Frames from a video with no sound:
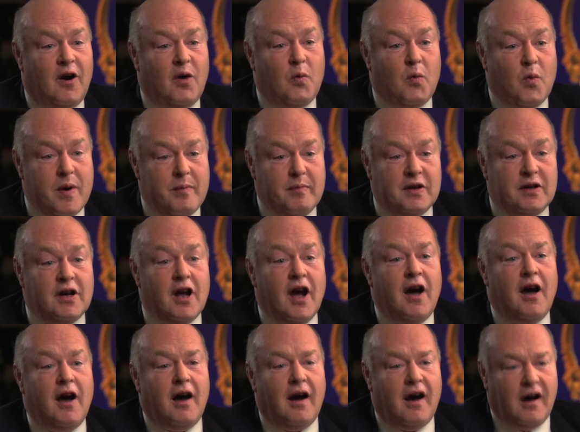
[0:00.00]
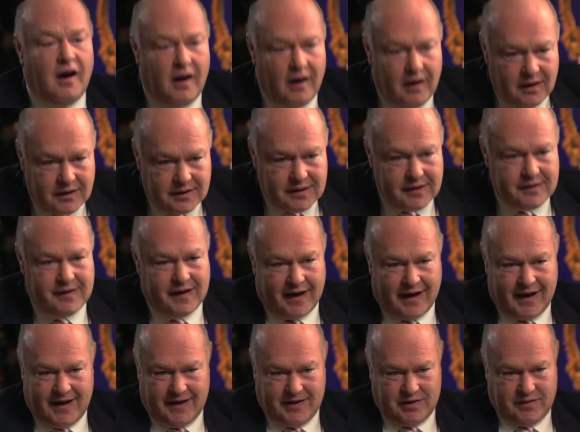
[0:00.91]
women under the
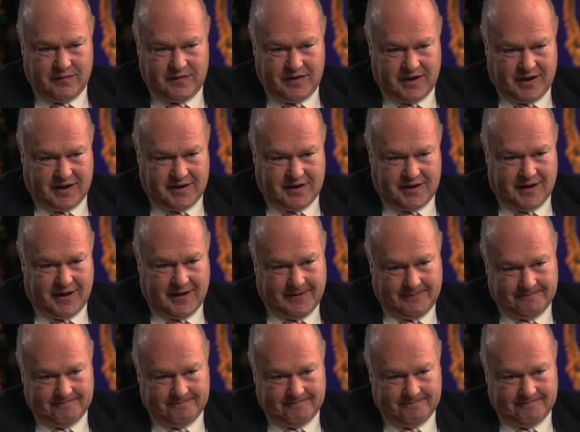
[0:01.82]
age of 60.